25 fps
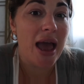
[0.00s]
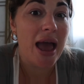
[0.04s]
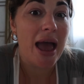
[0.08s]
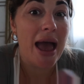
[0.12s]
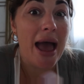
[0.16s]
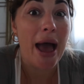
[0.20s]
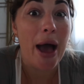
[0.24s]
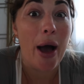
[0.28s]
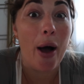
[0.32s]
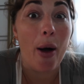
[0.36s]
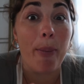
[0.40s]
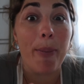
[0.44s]

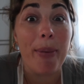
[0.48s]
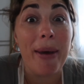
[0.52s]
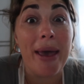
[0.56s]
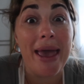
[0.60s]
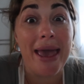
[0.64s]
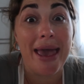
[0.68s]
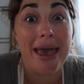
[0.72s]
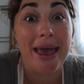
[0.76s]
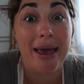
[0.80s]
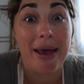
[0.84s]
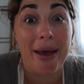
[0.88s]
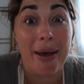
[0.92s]
help
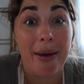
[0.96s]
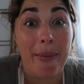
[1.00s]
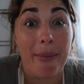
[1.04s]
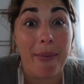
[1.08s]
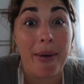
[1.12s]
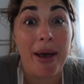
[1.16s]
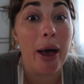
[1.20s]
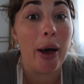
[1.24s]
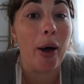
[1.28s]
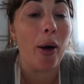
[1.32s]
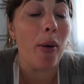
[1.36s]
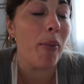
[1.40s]
him
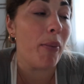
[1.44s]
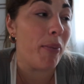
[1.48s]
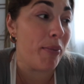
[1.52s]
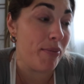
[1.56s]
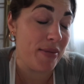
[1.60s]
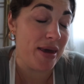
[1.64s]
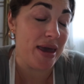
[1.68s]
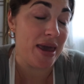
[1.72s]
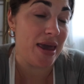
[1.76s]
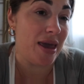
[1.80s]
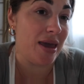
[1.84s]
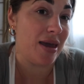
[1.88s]
help
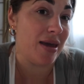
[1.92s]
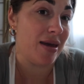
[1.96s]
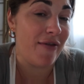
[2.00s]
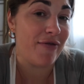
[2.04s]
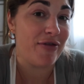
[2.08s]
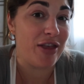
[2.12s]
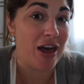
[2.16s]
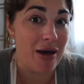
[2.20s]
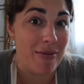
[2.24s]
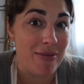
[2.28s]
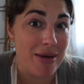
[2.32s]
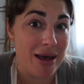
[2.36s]
me, if
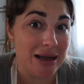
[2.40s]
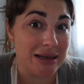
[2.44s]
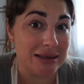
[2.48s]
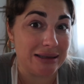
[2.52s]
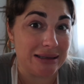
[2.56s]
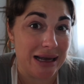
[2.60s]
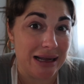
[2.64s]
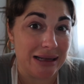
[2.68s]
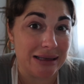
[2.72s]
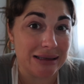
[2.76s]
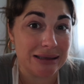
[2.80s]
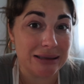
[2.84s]
that makes
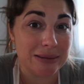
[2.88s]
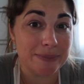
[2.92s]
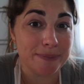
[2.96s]
sense.